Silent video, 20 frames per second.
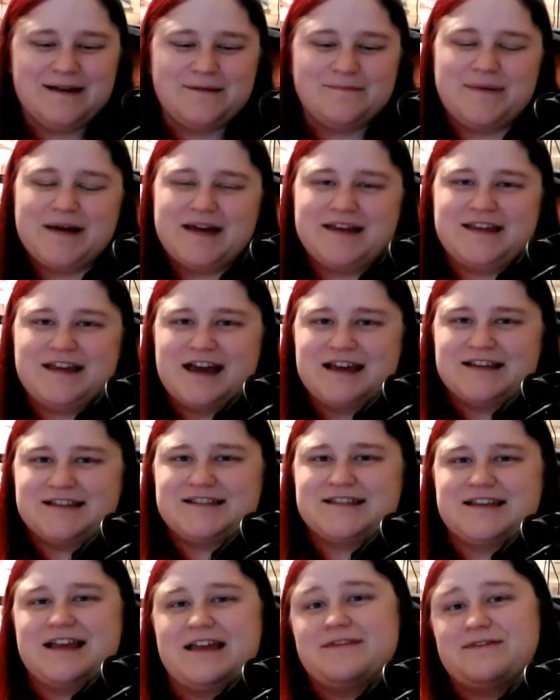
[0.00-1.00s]
But
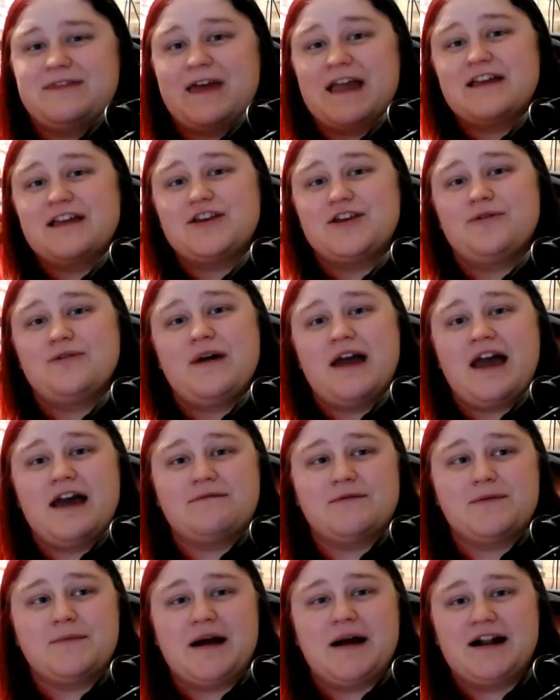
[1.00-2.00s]
yes, thank you
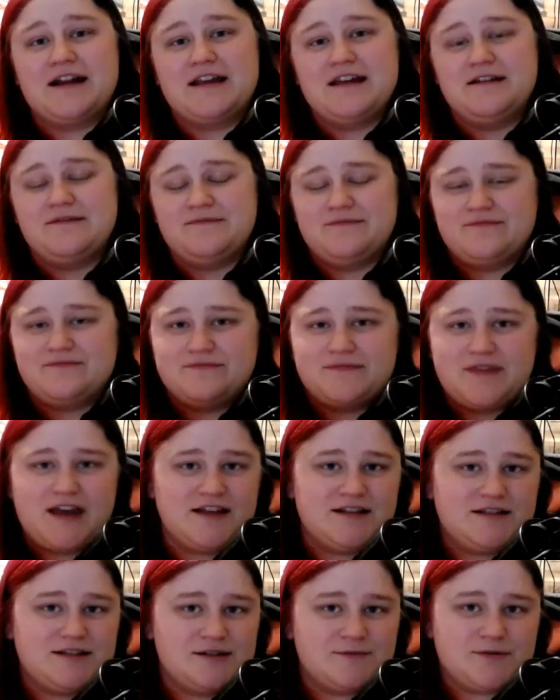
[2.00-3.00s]
everybody
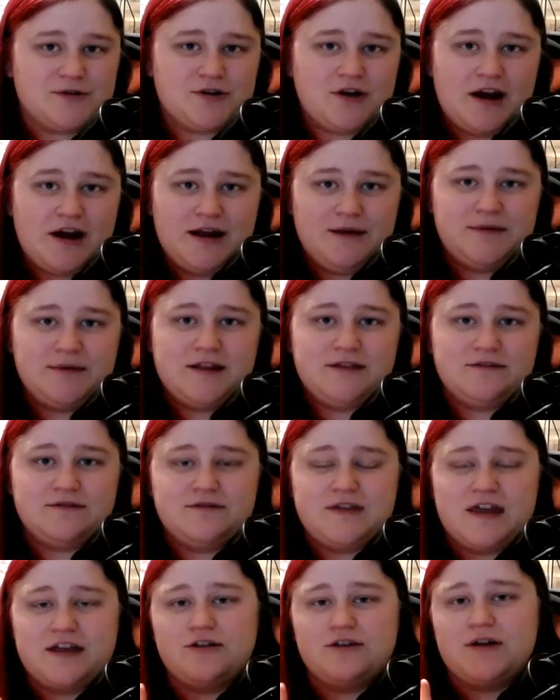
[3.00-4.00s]
that subscribed, and
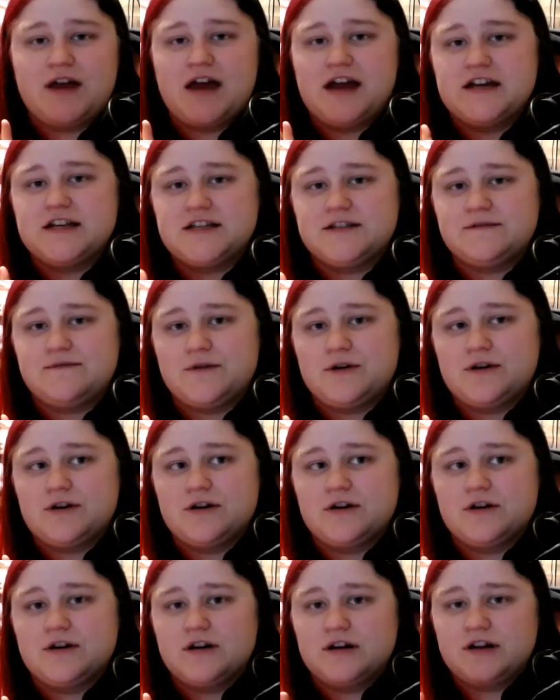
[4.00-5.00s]
thank you guys
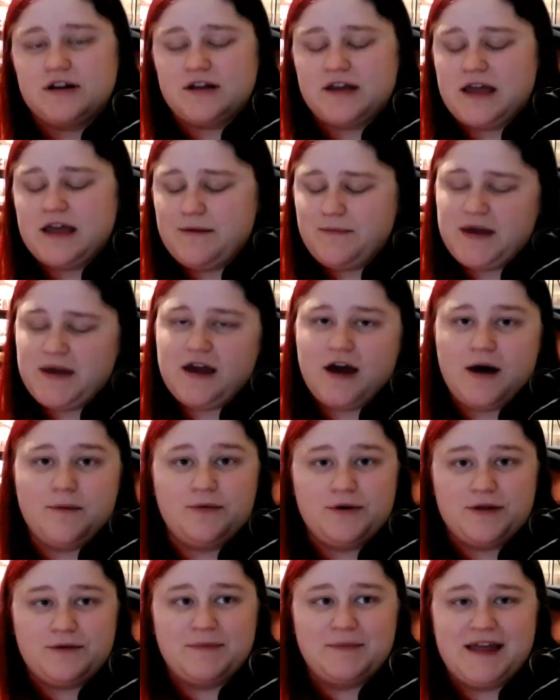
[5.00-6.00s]
for keeping up
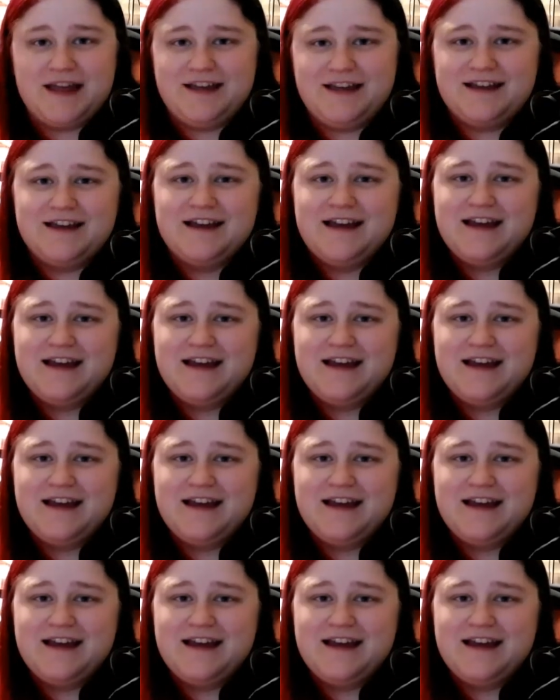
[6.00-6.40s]
with me